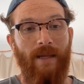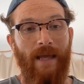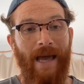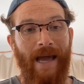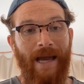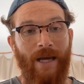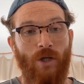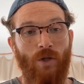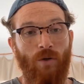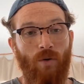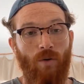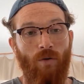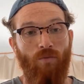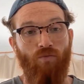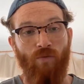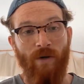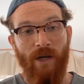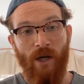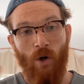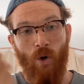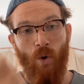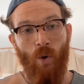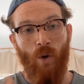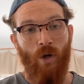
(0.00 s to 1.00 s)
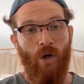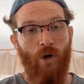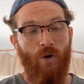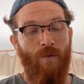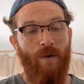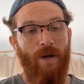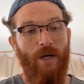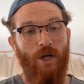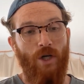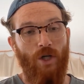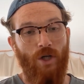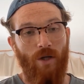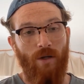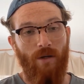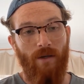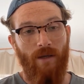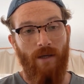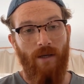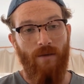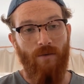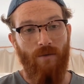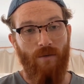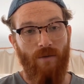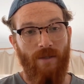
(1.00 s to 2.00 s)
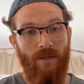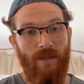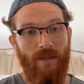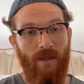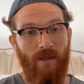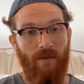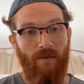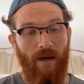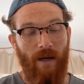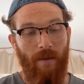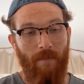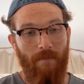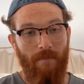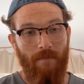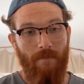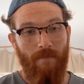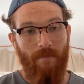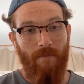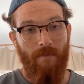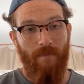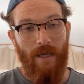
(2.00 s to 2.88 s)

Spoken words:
actual record creation in your CRM